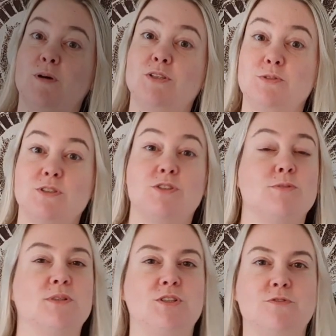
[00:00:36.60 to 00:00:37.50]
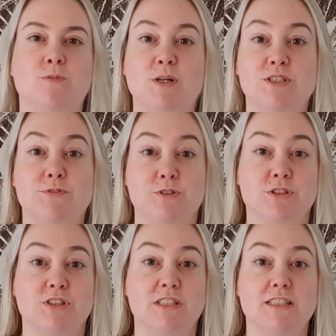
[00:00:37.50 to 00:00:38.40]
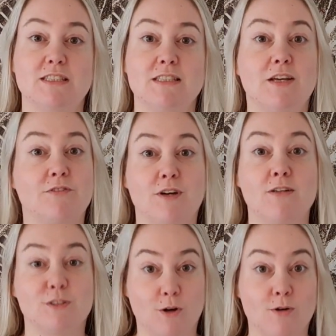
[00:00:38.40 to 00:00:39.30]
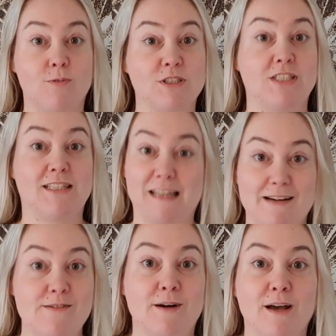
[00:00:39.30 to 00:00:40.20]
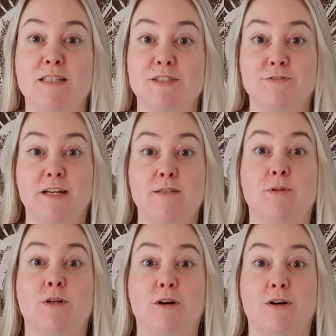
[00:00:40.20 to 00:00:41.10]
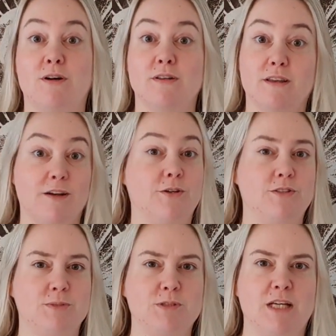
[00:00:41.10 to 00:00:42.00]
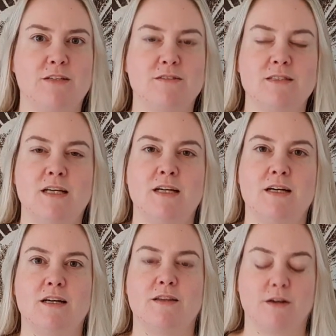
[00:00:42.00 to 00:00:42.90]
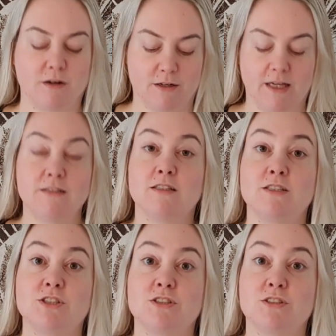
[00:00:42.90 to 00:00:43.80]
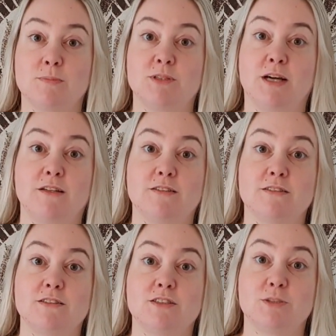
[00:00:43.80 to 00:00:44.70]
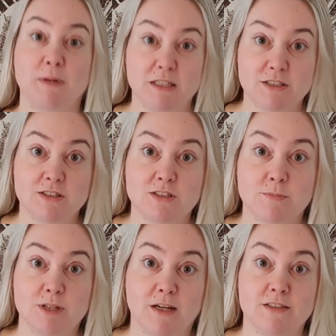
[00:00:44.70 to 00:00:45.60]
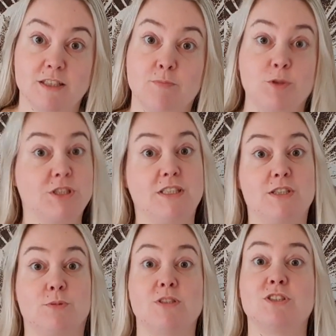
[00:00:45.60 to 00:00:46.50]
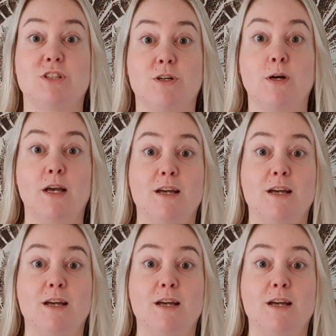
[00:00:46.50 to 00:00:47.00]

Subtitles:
I do assume that you've watched the first season. If not, go and watch it now. It's available on their YouTube channel. There are English subtitles, Spanish subtitles, and Portuguese ones, so